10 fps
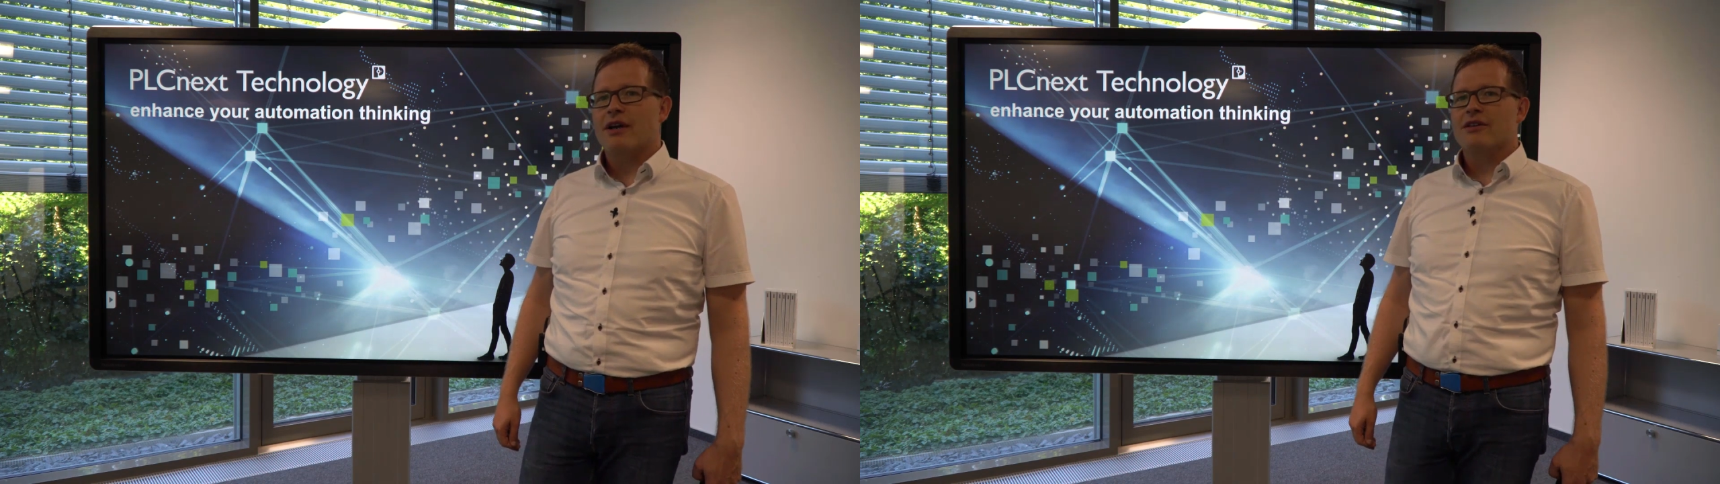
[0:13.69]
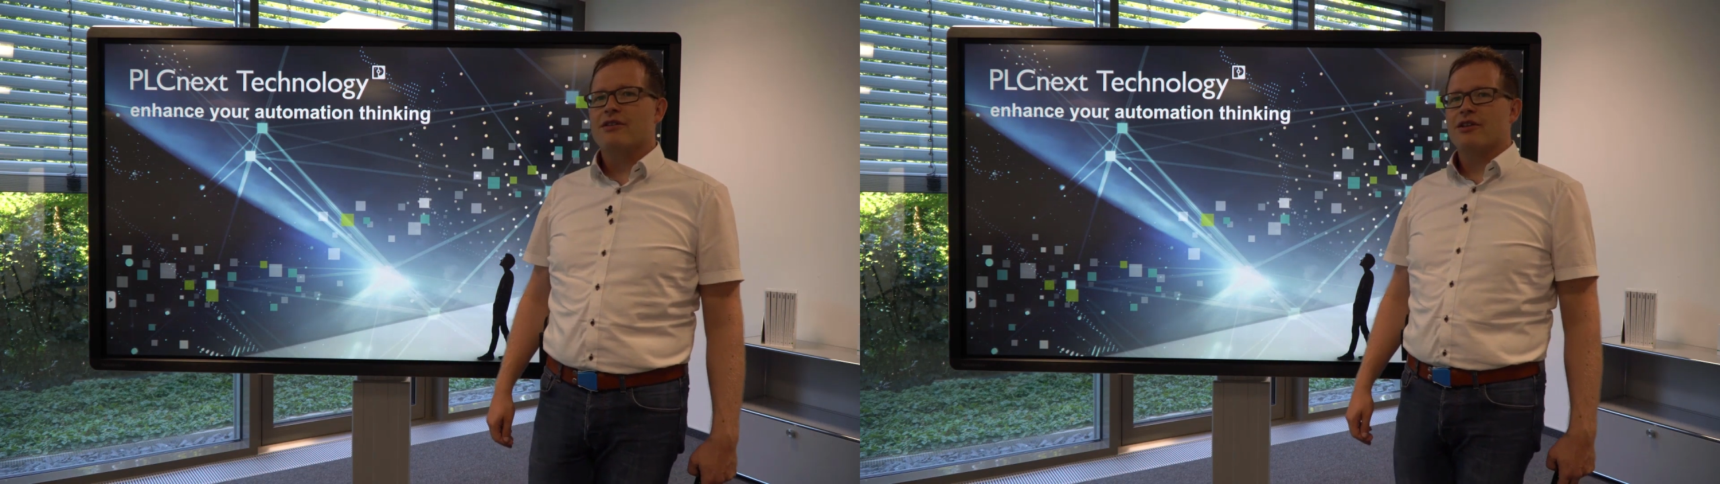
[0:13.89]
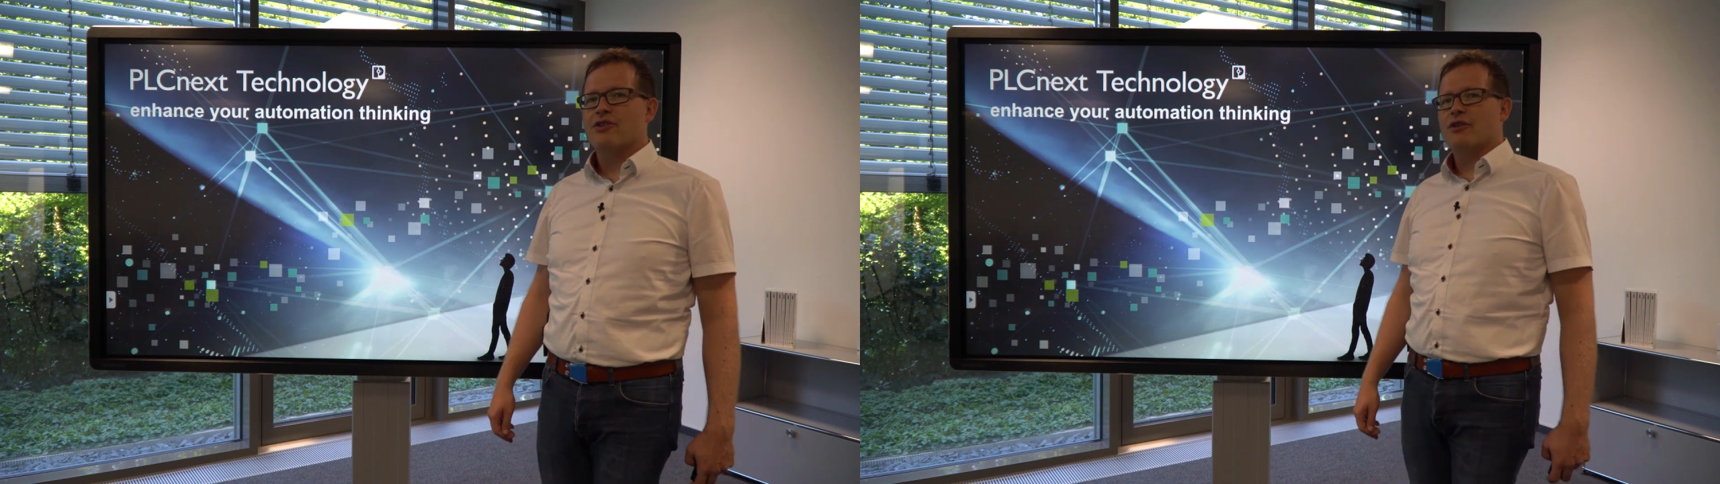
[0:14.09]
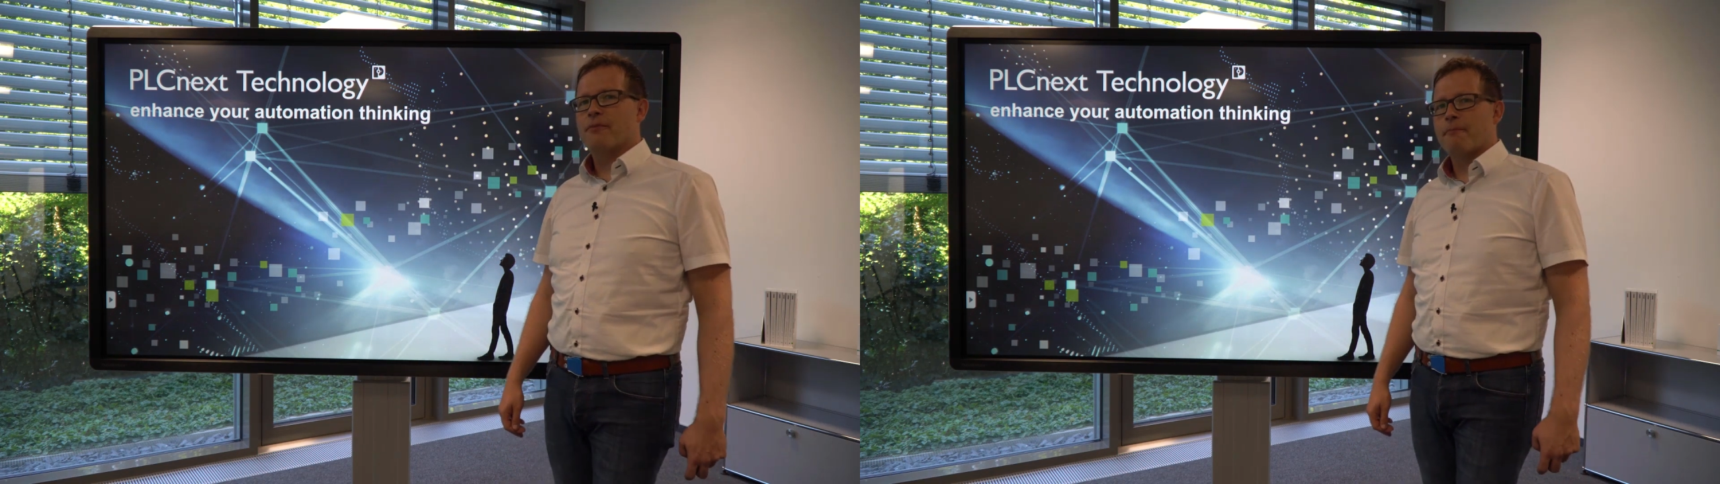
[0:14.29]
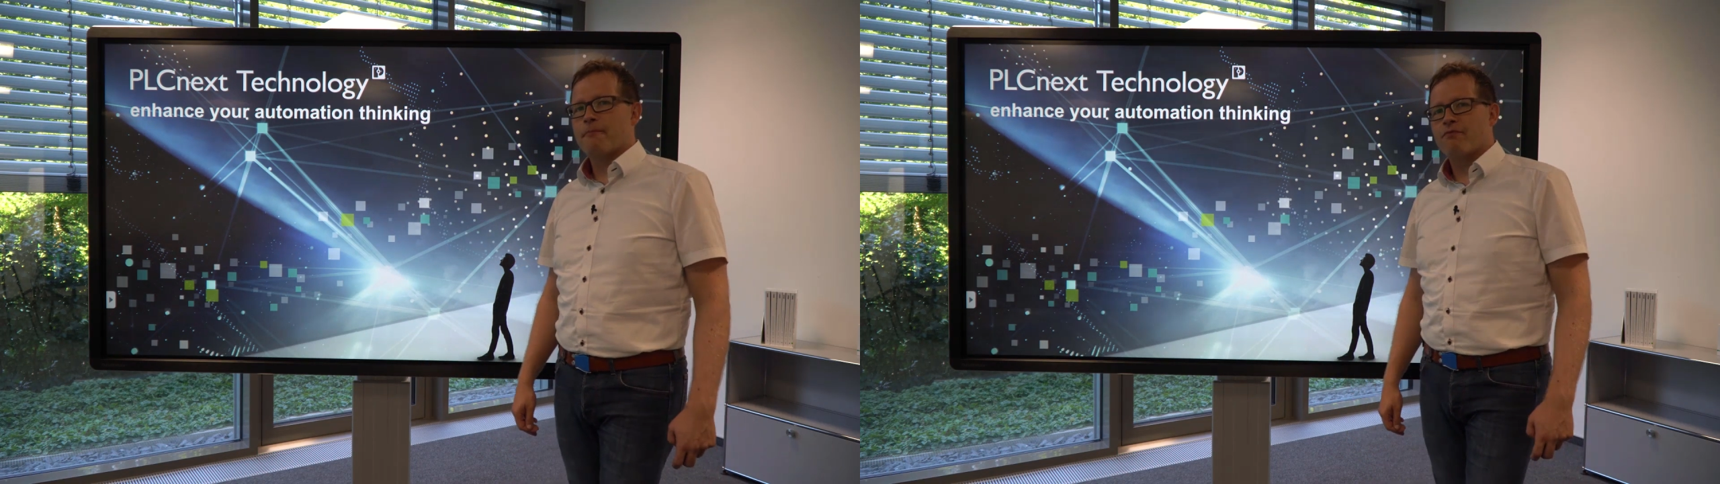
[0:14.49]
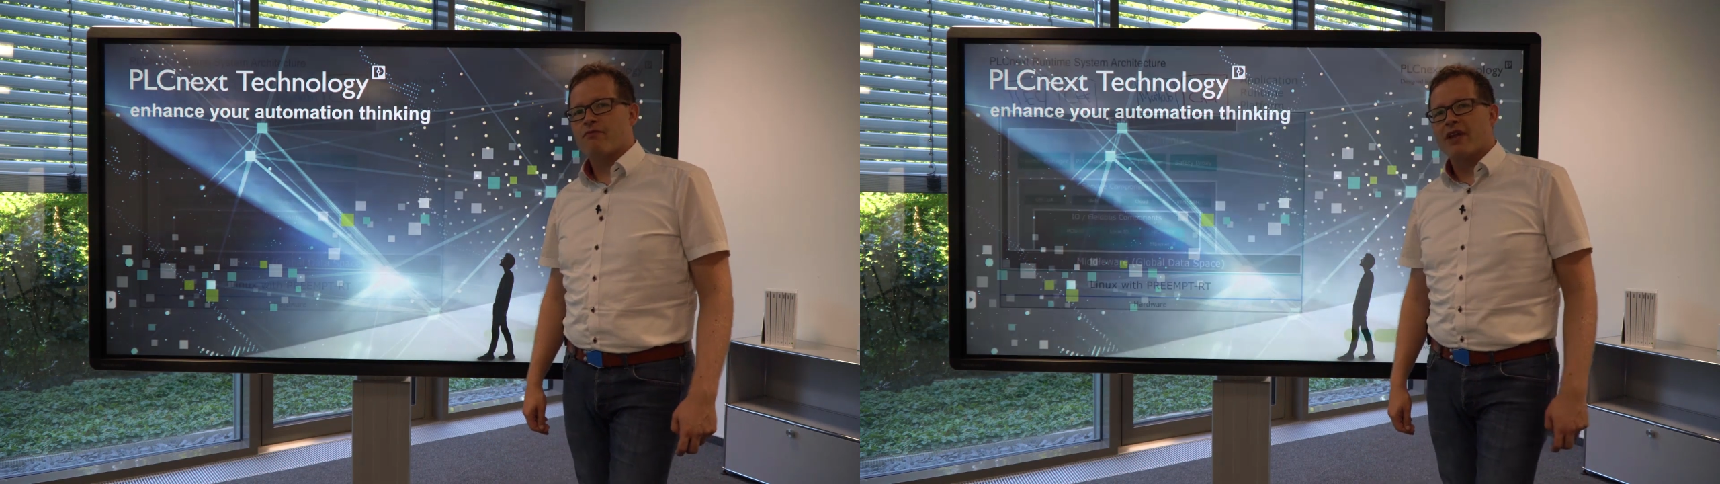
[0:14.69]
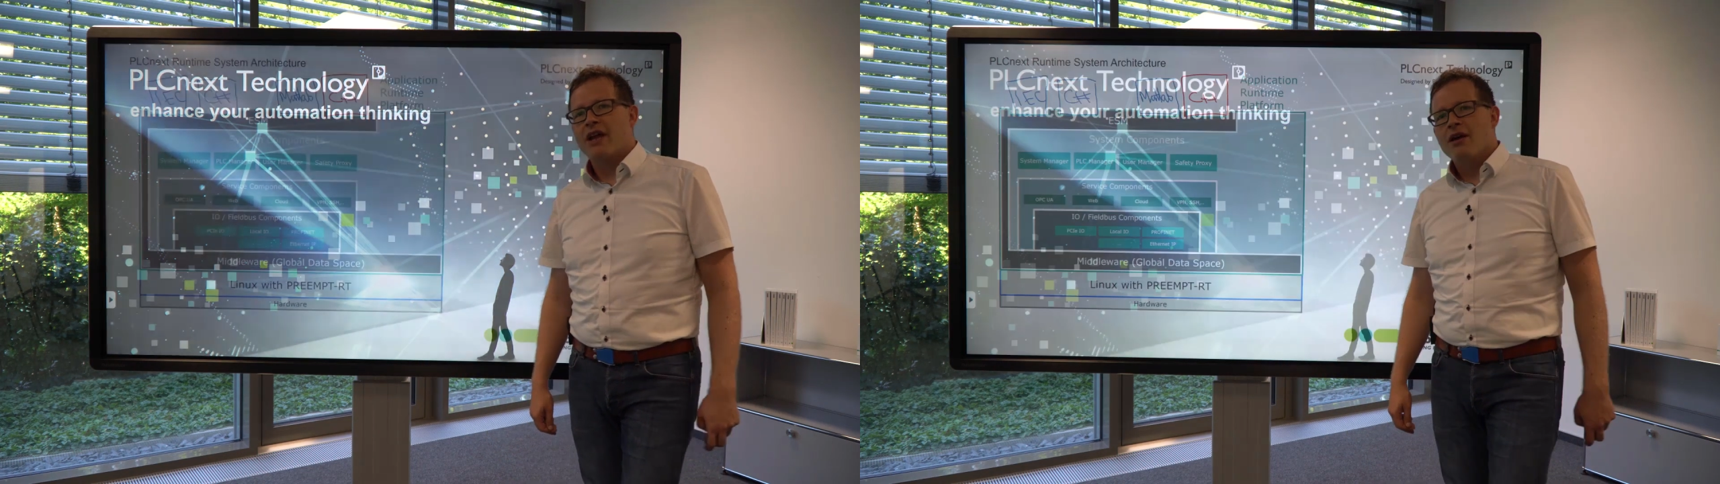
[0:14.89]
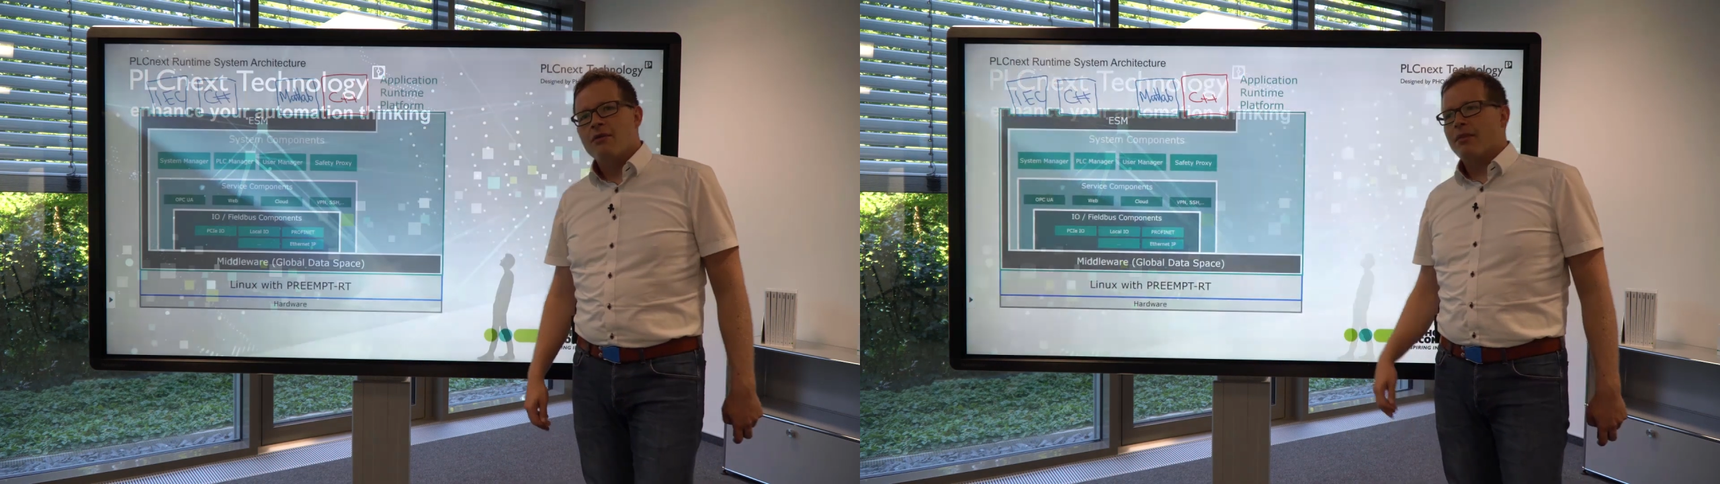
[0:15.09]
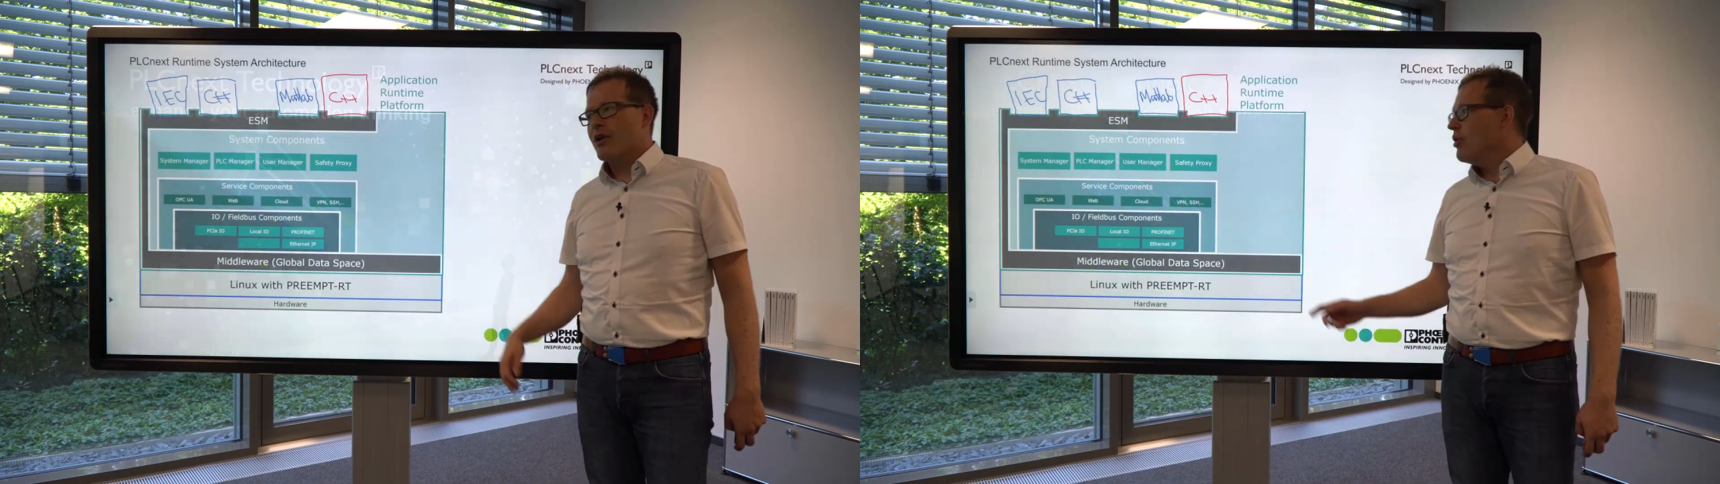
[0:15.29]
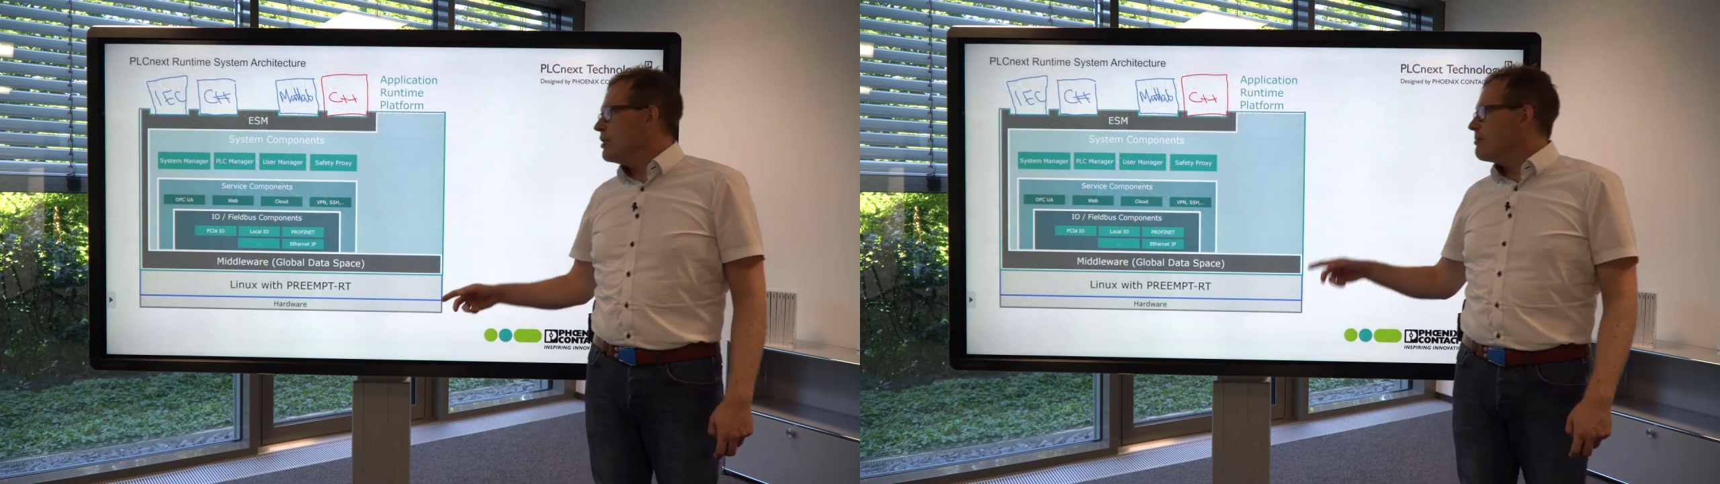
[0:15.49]
architecture. My
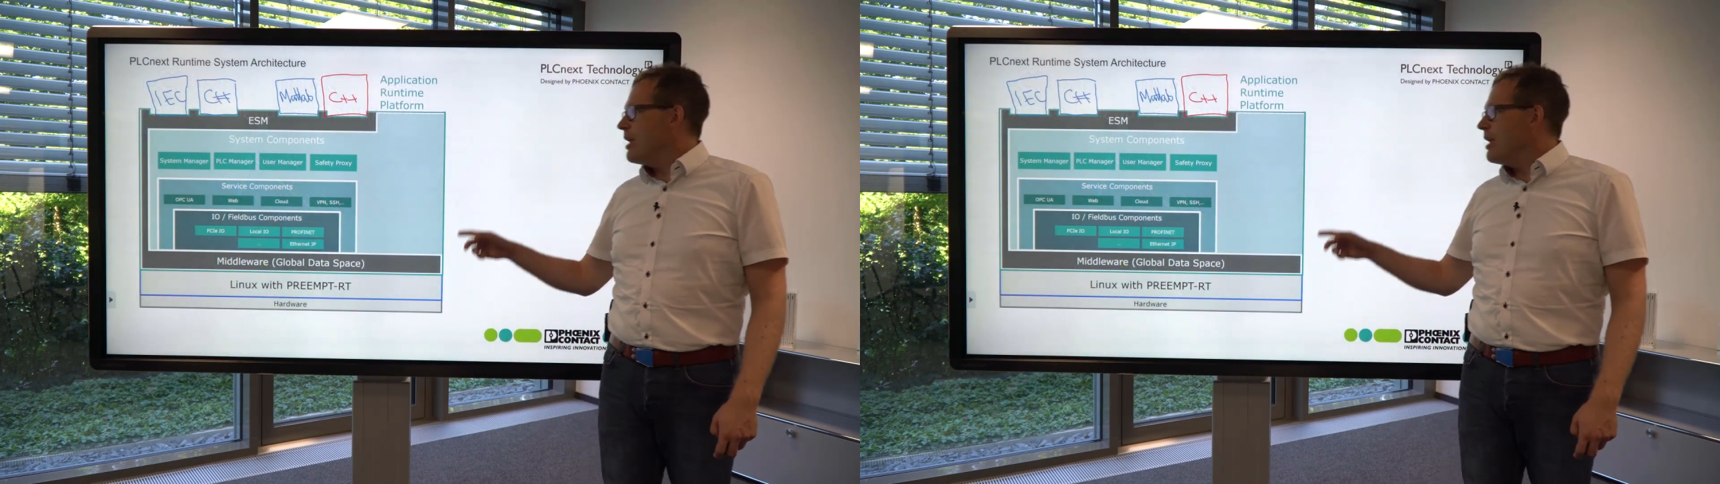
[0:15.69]
colleague